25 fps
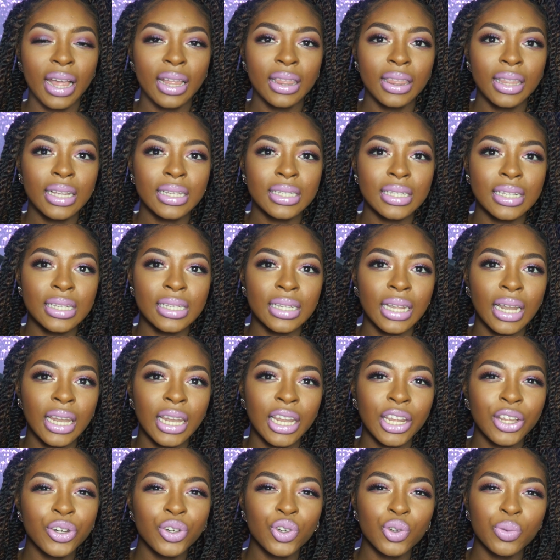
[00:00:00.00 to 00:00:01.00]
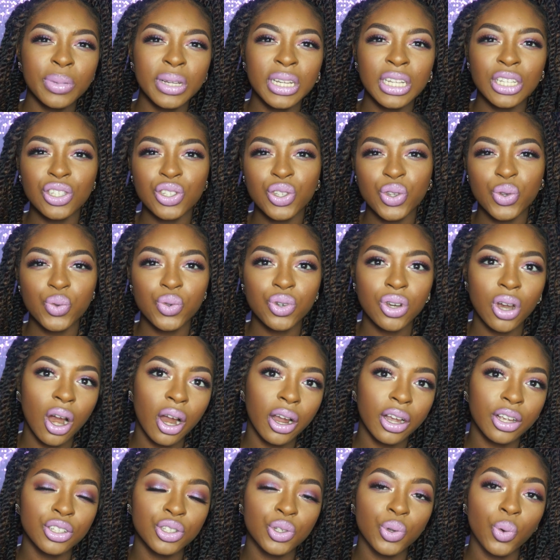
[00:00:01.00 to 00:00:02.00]
and this is a little bit too
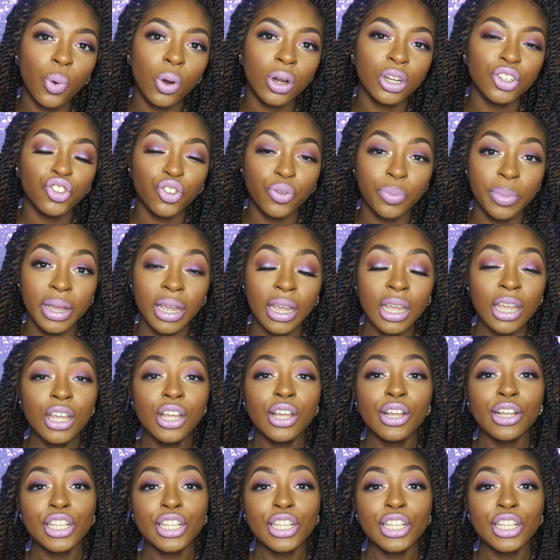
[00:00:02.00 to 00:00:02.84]
dark and too orange for me.